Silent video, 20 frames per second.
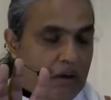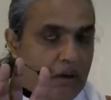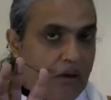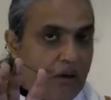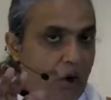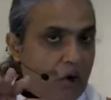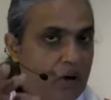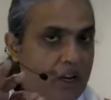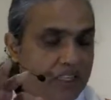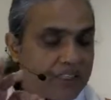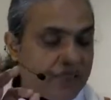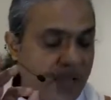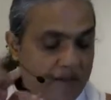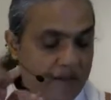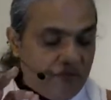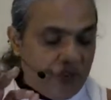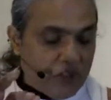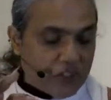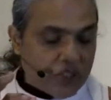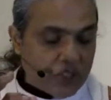Notice
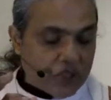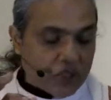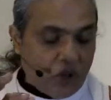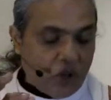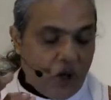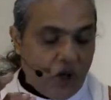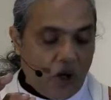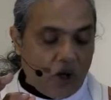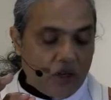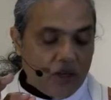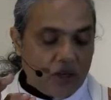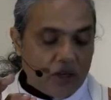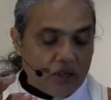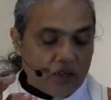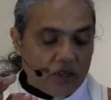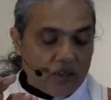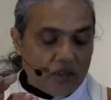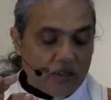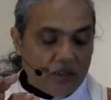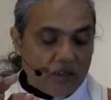emphasis on
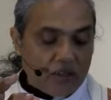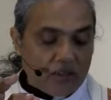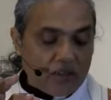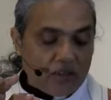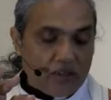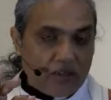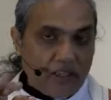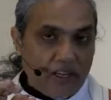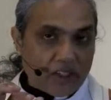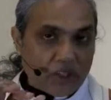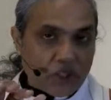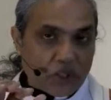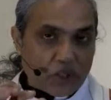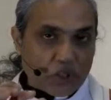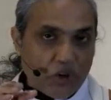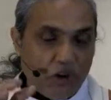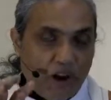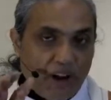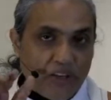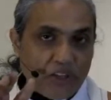there is a
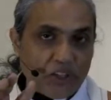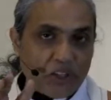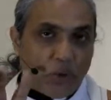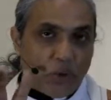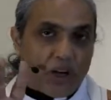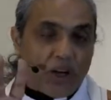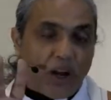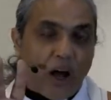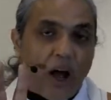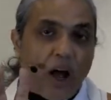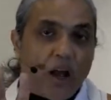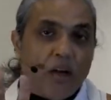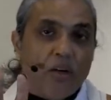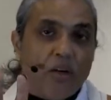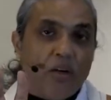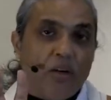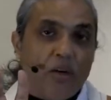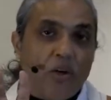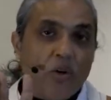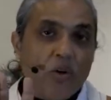shrine to an
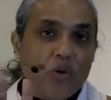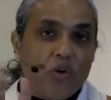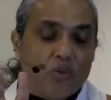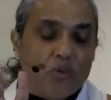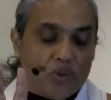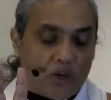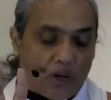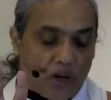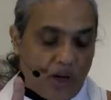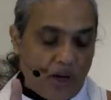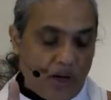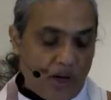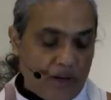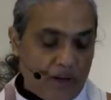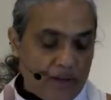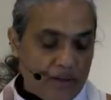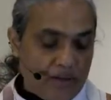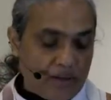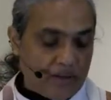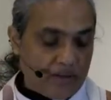unknown
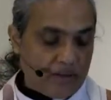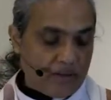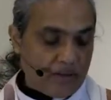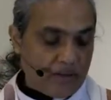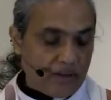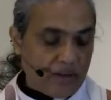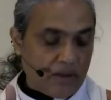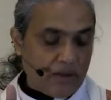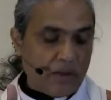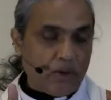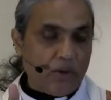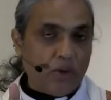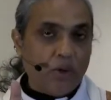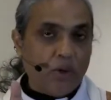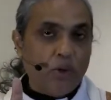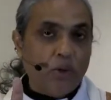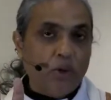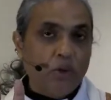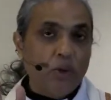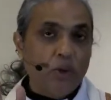God
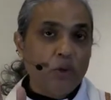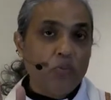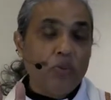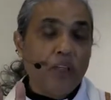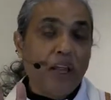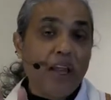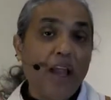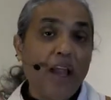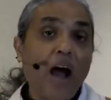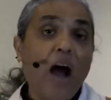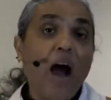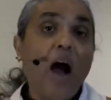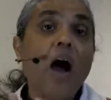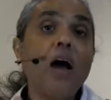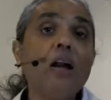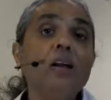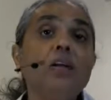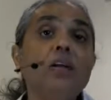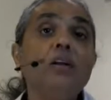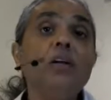whom they
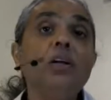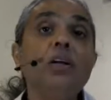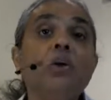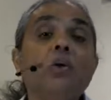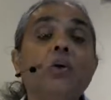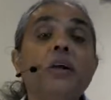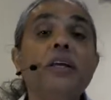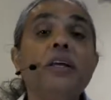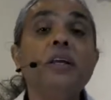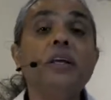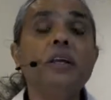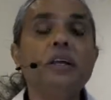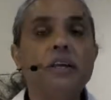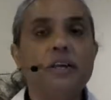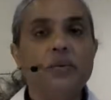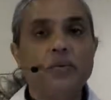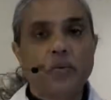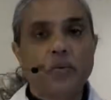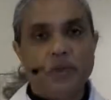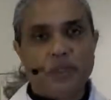
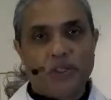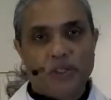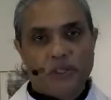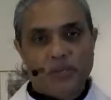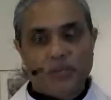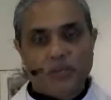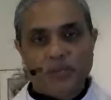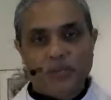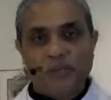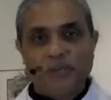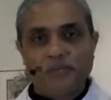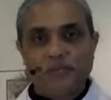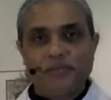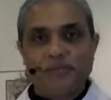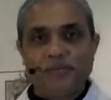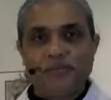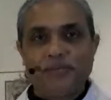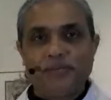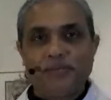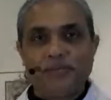unknowingly worship.
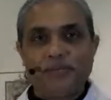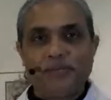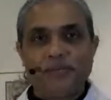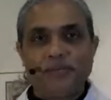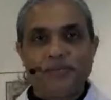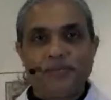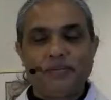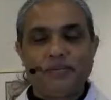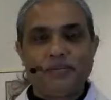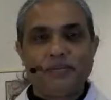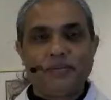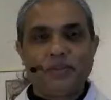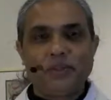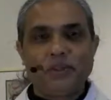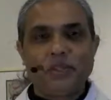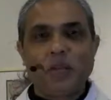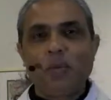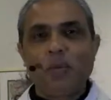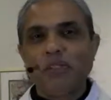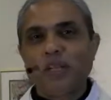
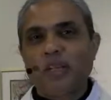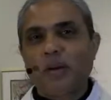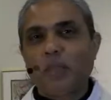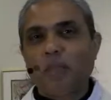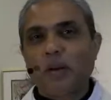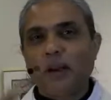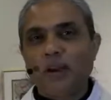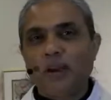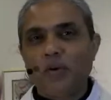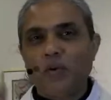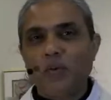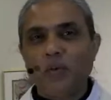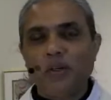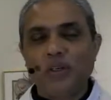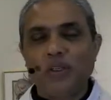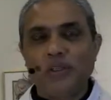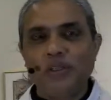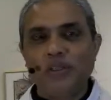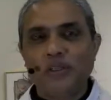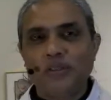It's almost like a play on
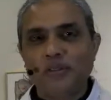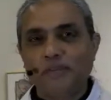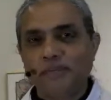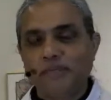words.